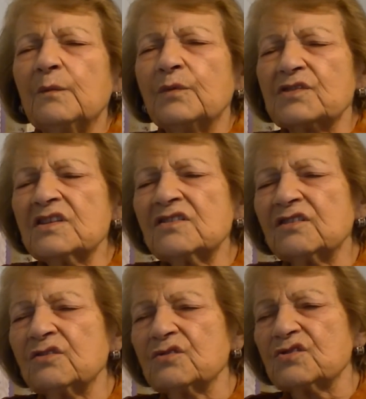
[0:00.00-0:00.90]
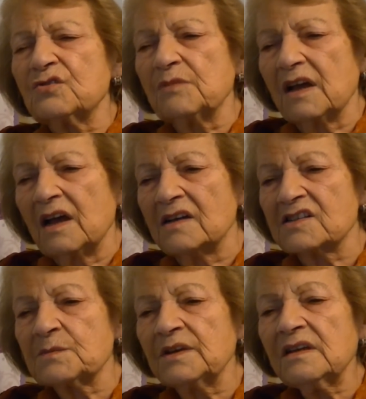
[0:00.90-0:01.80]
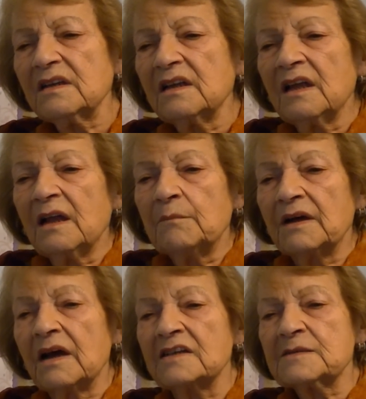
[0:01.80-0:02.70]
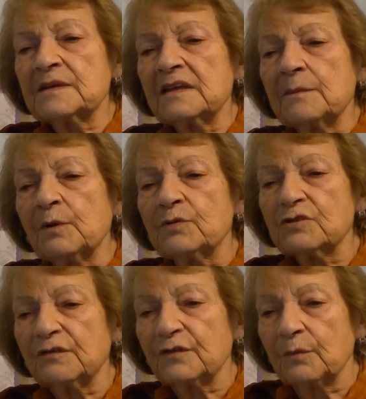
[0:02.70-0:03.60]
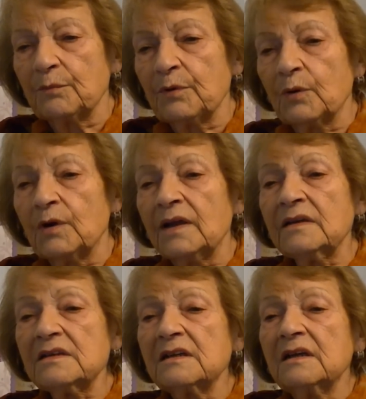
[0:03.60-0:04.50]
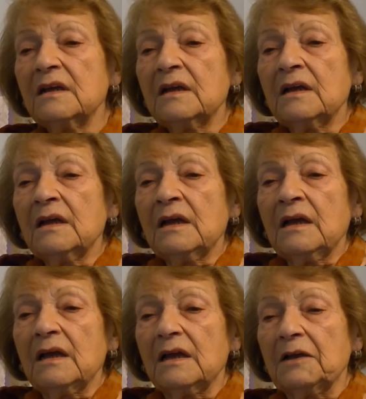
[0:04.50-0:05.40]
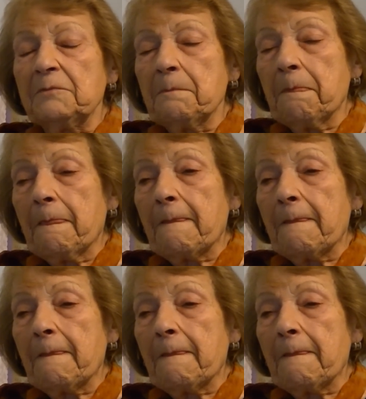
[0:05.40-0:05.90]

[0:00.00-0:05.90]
was introduced to my husband. My husband came also from Poland. He ran